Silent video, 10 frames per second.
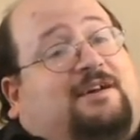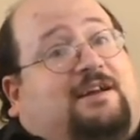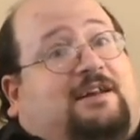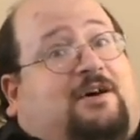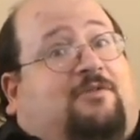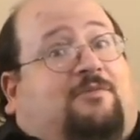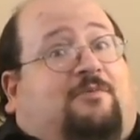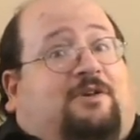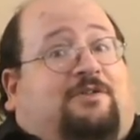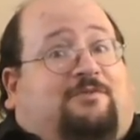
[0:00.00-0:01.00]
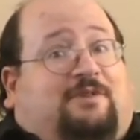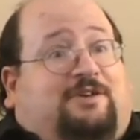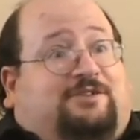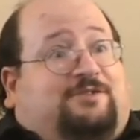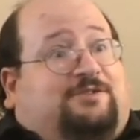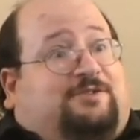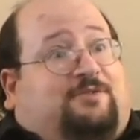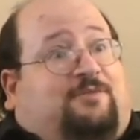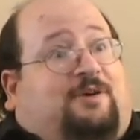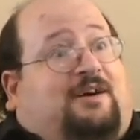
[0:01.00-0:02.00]
Now, one of the reasons
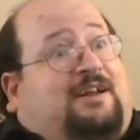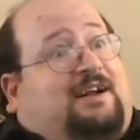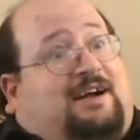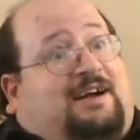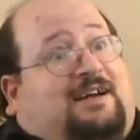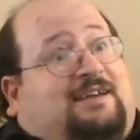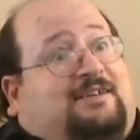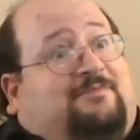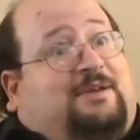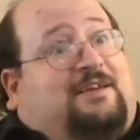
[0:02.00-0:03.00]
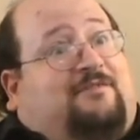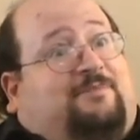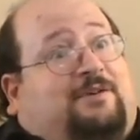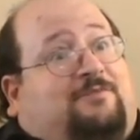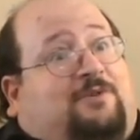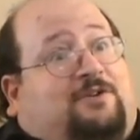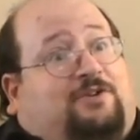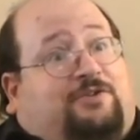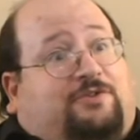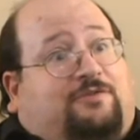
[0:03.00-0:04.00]
why I may have been one of
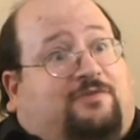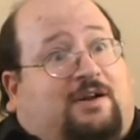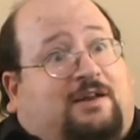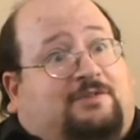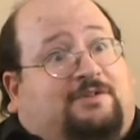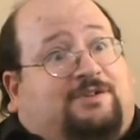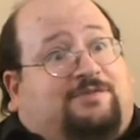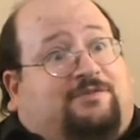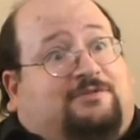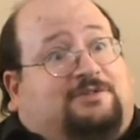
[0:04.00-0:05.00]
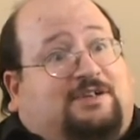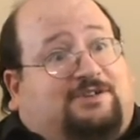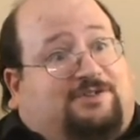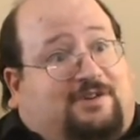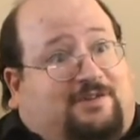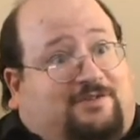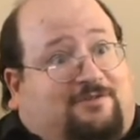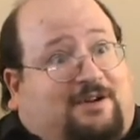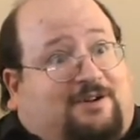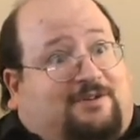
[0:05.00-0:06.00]
the two finalists for legislative
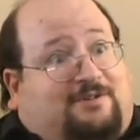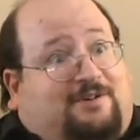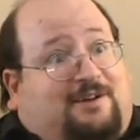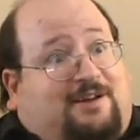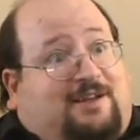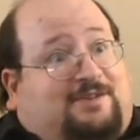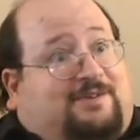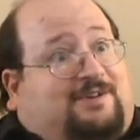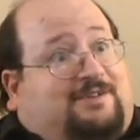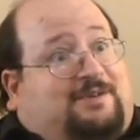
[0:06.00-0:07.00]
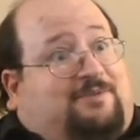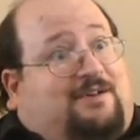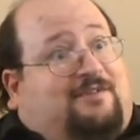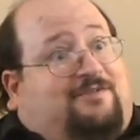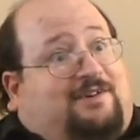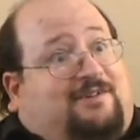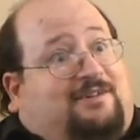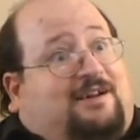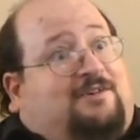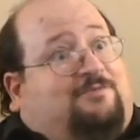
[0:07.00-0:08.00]
director is because he probably figured
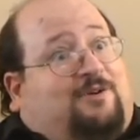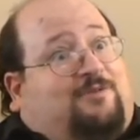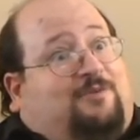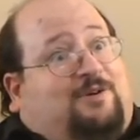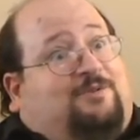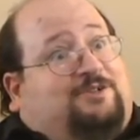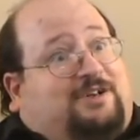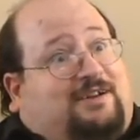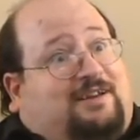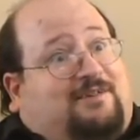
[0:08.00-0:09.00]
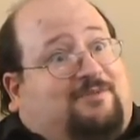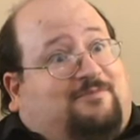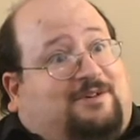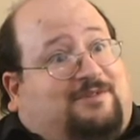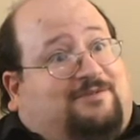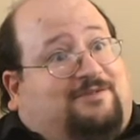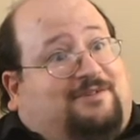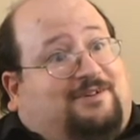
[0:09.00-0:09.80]
that I'd work well with Jack Abramoff.